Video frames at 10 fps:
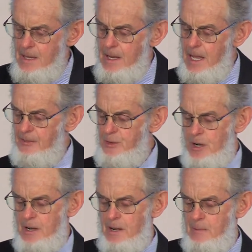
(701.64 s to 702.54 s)
And after
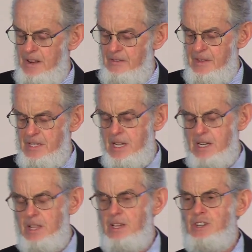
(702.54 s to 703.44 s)
a little bit of
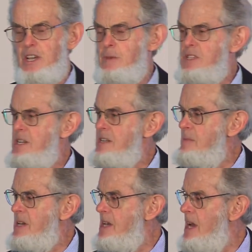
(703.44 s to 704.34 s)
discussion, the chairman said to
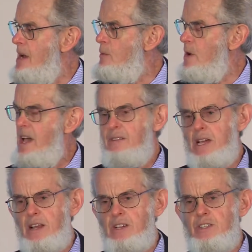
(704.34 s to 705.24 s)
me, uh, we're
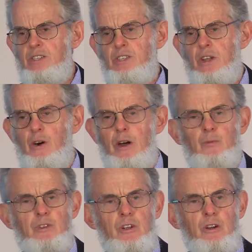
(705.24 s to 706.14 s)
having elections
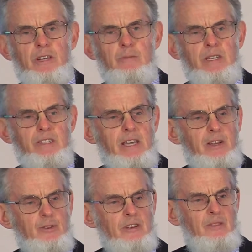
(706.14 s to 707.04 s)
tonight, would you like to be
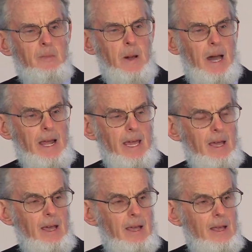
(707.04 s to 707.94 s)
secretary of the party?
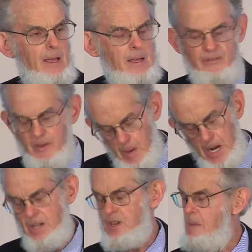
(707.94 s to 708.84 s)
Of the
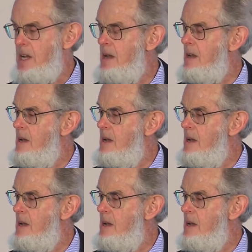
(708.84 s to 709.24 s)
branch, I mean.